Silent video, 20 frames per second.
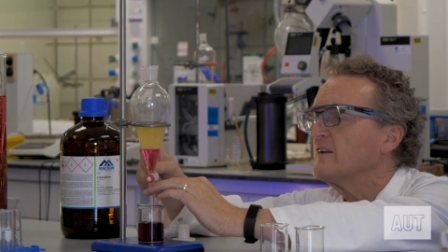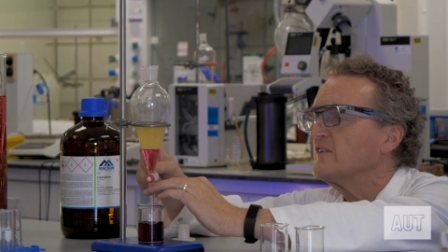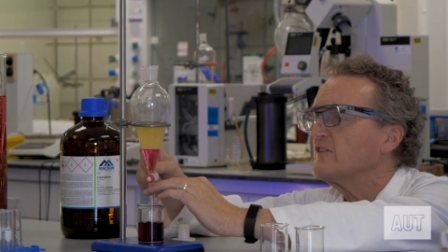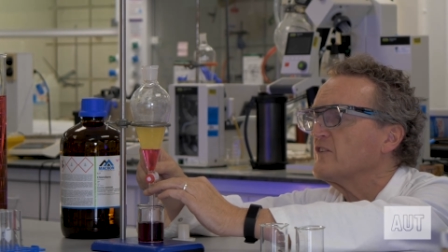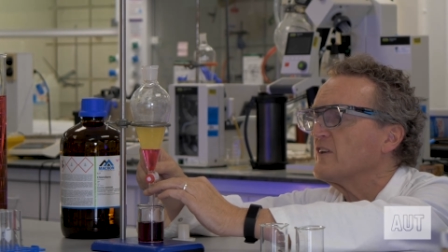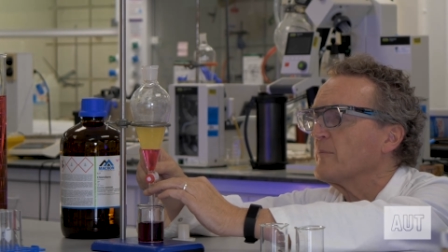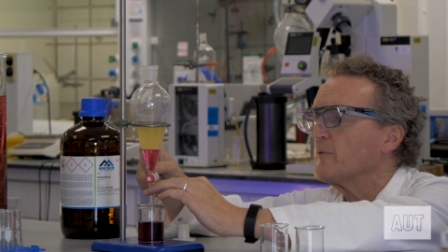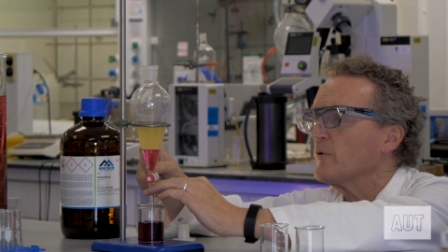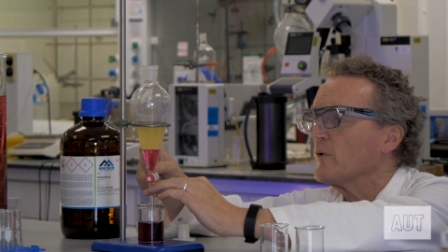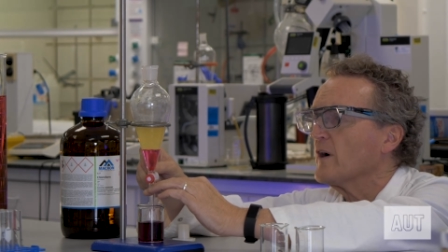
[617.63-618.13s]

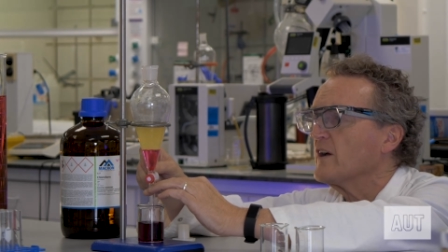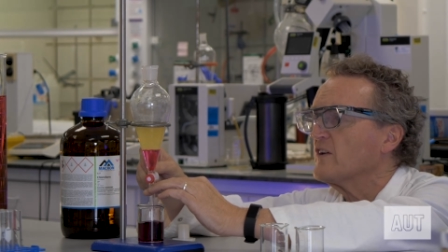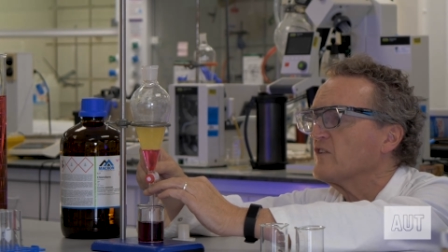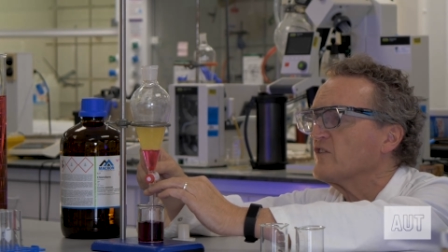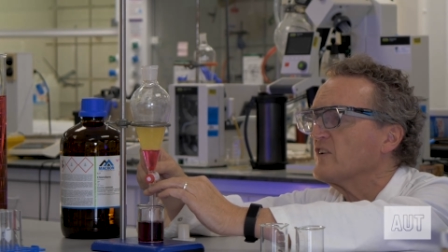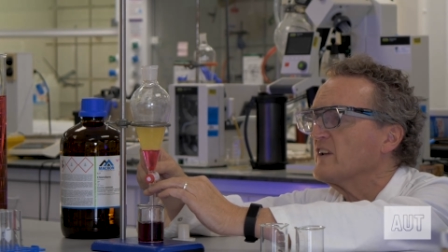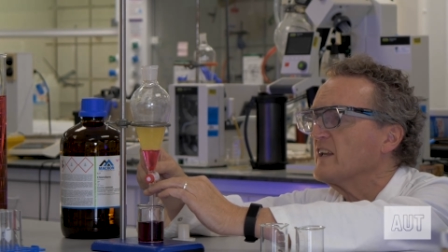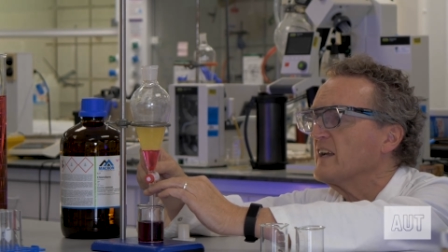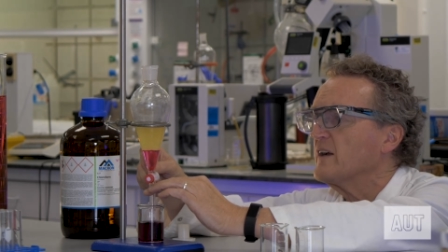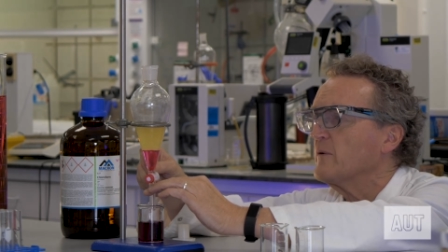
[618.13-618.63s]

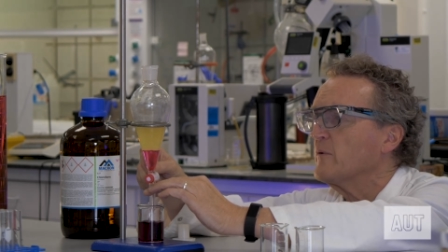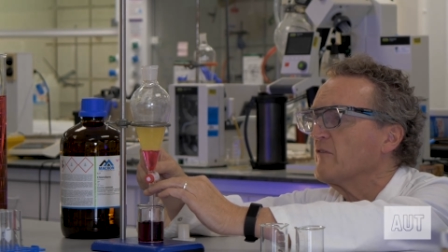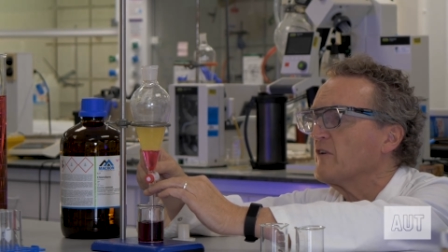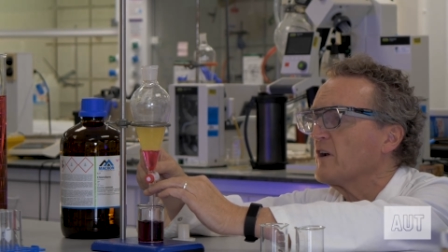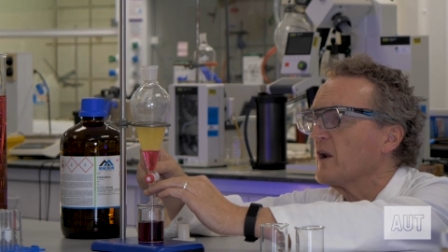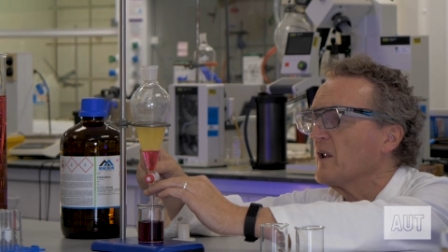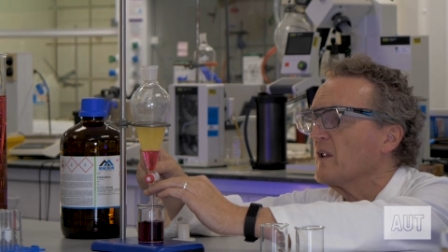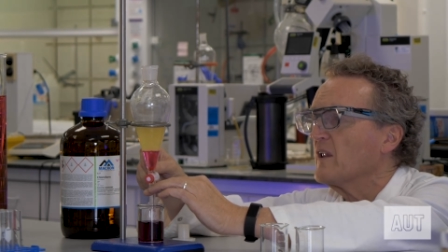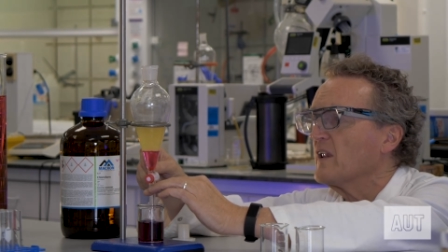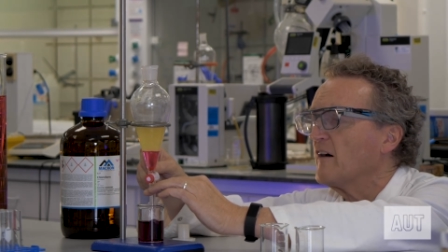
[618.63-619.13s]
separation here. We've
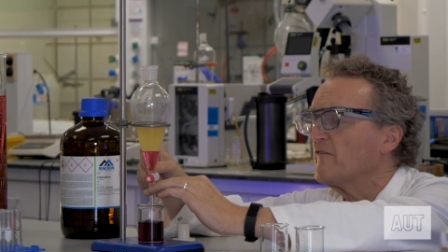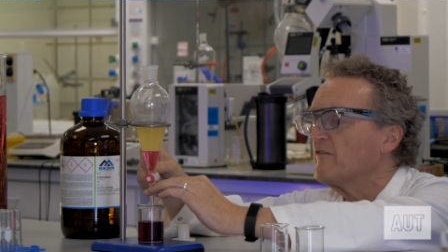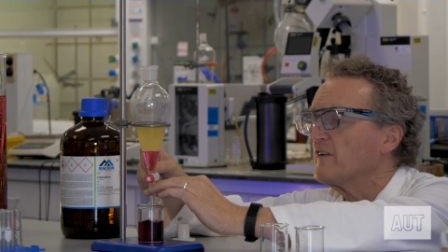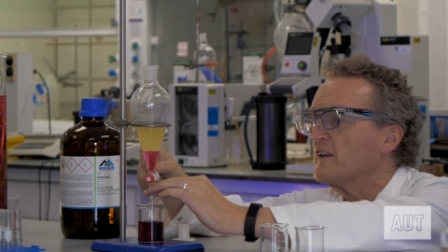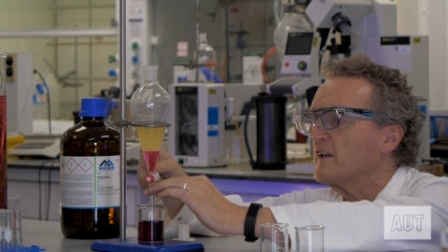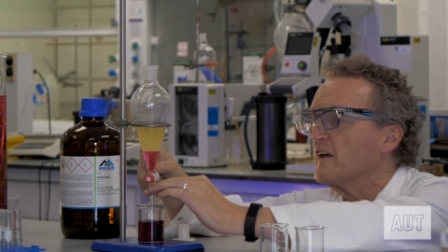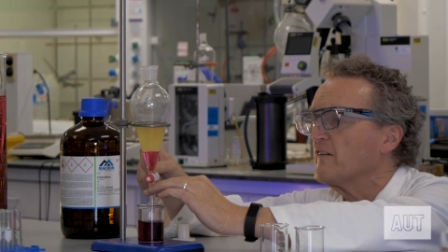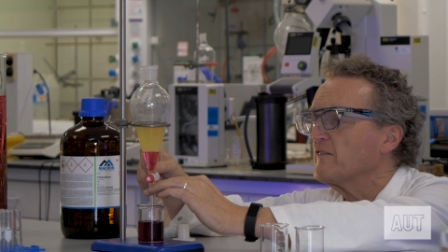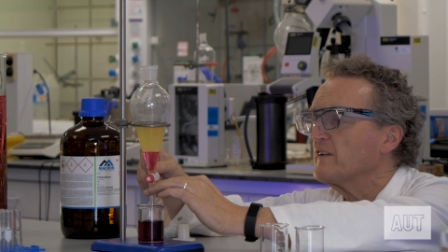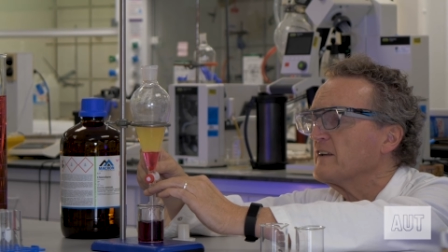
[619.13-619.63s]
got a
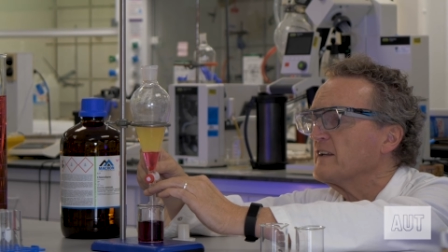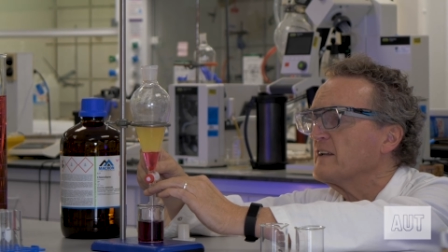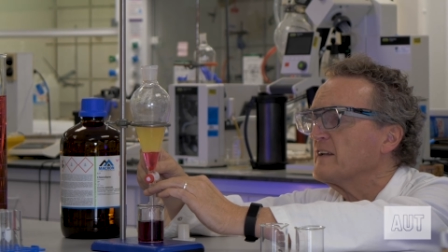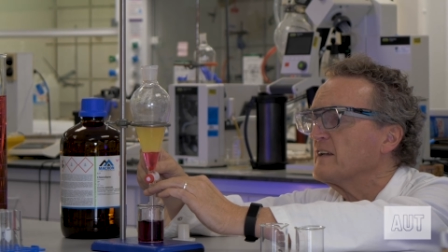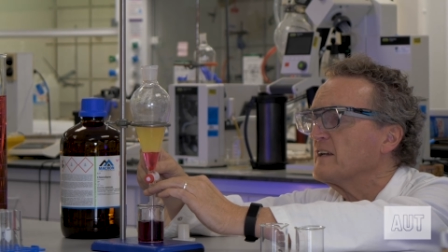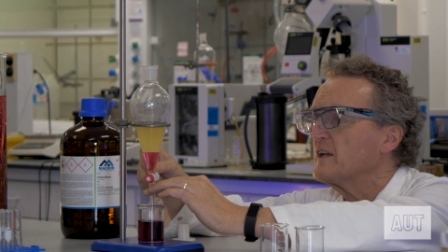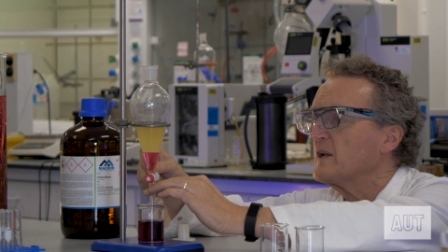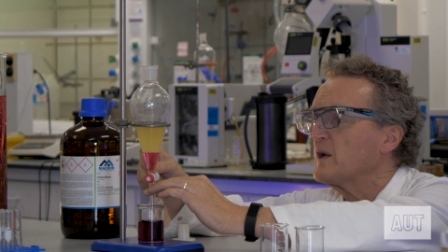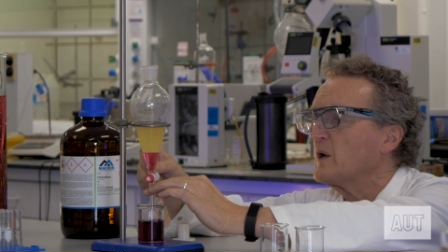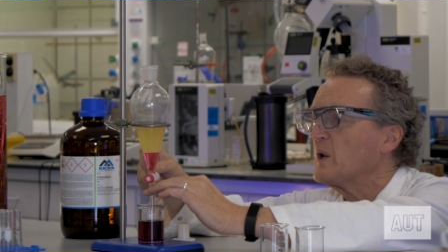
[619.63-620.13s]
lovely,
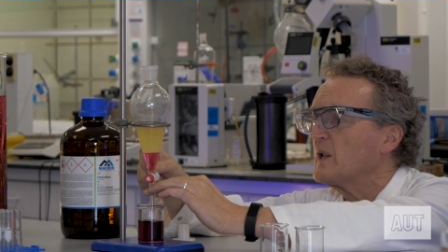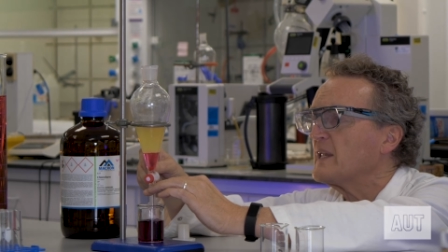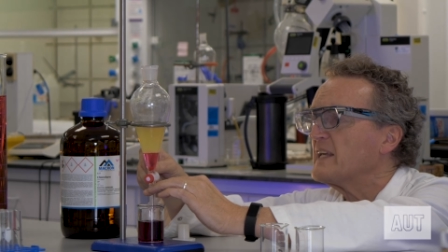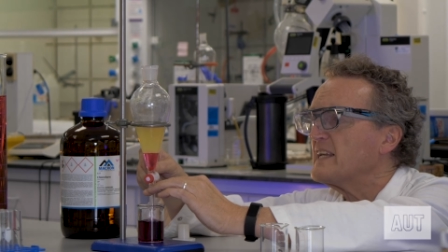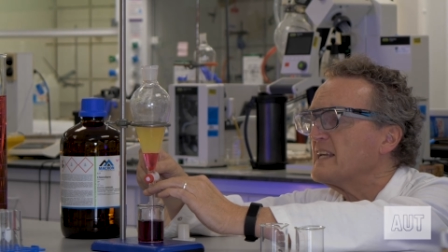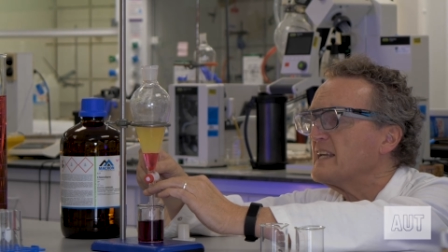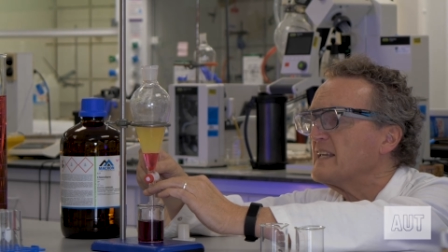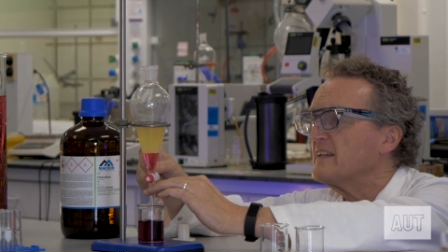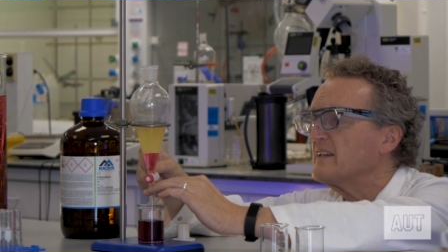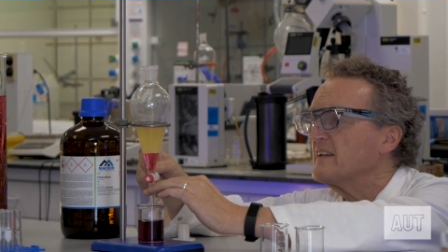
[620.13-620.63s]
lovely,
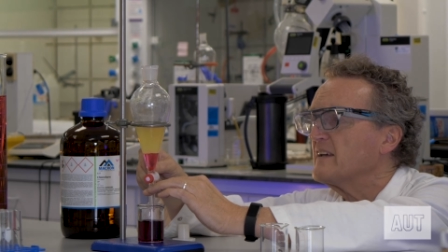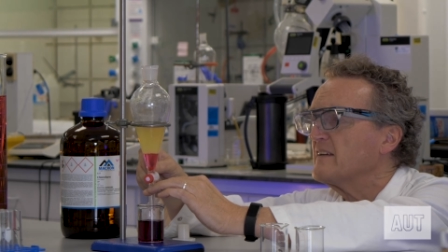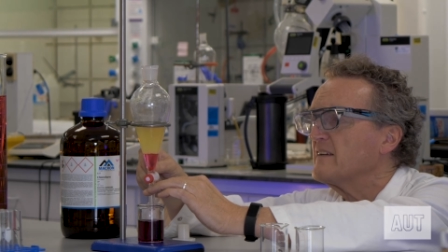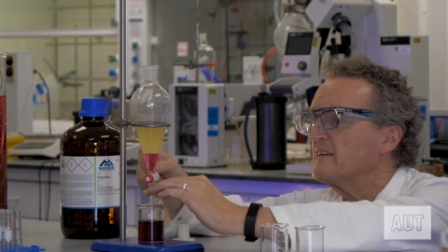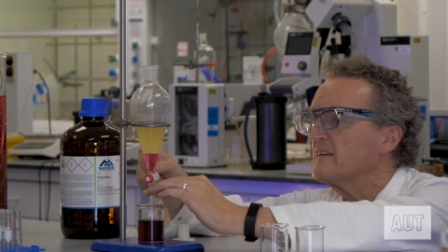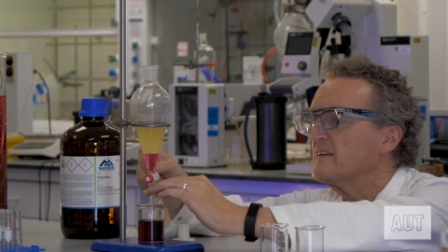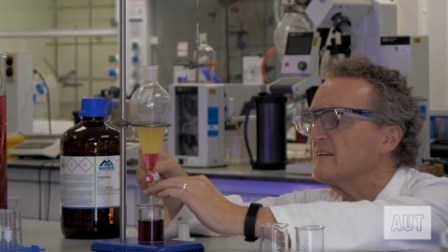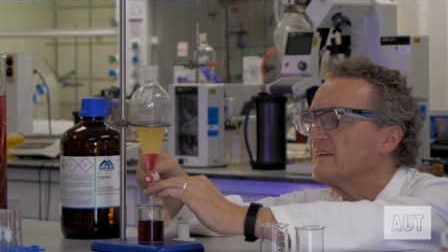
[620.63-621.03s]
clean,